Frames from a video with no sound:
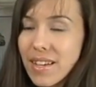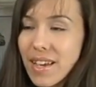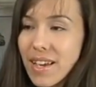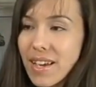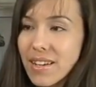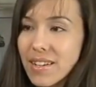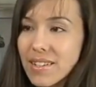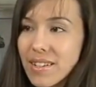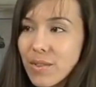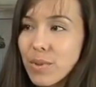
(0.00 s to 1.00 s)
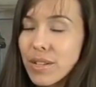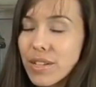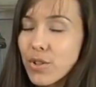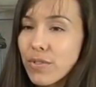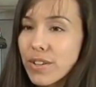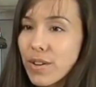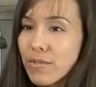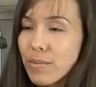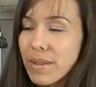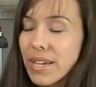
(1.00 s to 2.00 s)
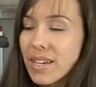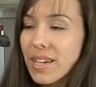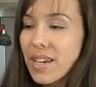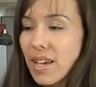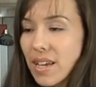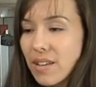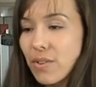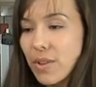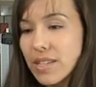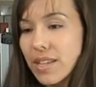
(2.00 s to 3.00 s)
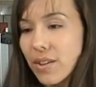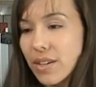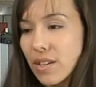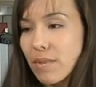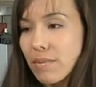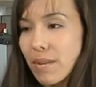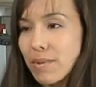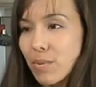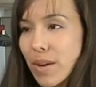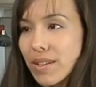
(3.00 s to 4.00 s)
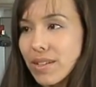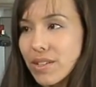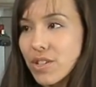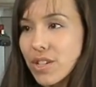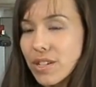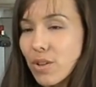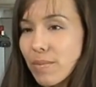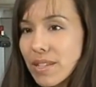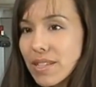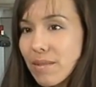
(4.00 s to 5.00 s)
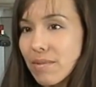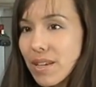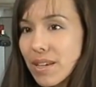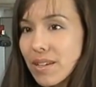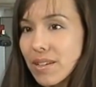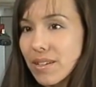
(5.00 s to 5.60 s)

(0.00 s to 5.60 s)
And it really drove it home for me. And a few days later, I saw my mom as well, and she told me the same thing.